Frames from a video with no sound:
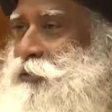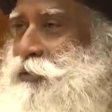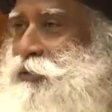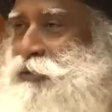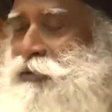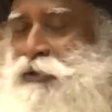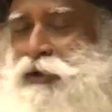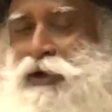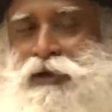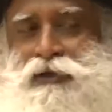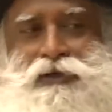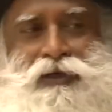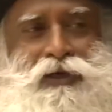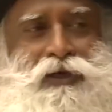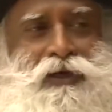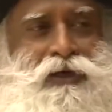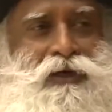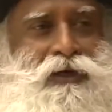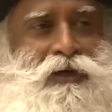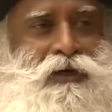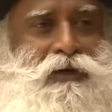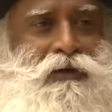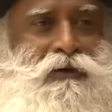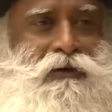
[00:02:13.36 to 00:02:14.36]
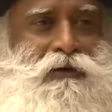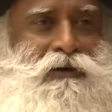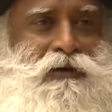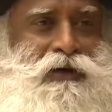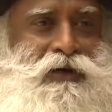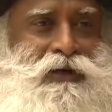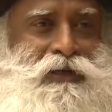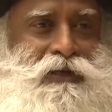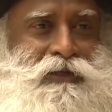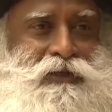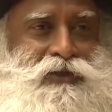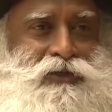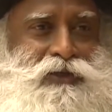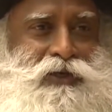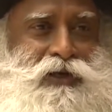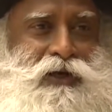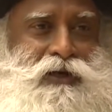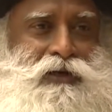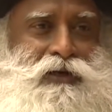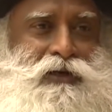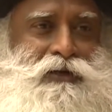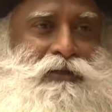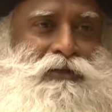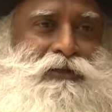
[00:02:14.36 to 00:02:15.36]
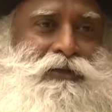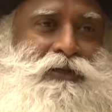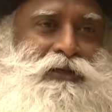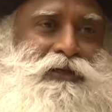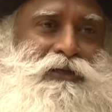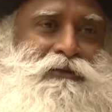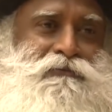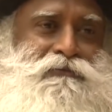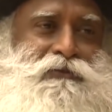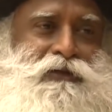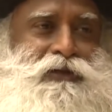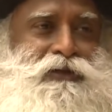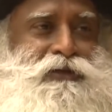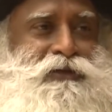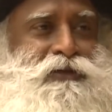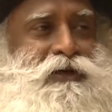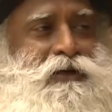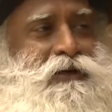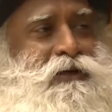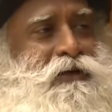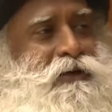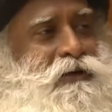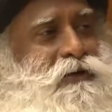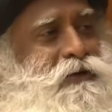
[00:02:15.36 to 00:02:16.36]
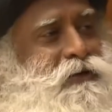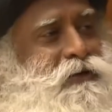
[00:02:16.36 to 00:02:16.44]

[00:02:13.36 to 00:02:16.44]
who's got already discarded three different,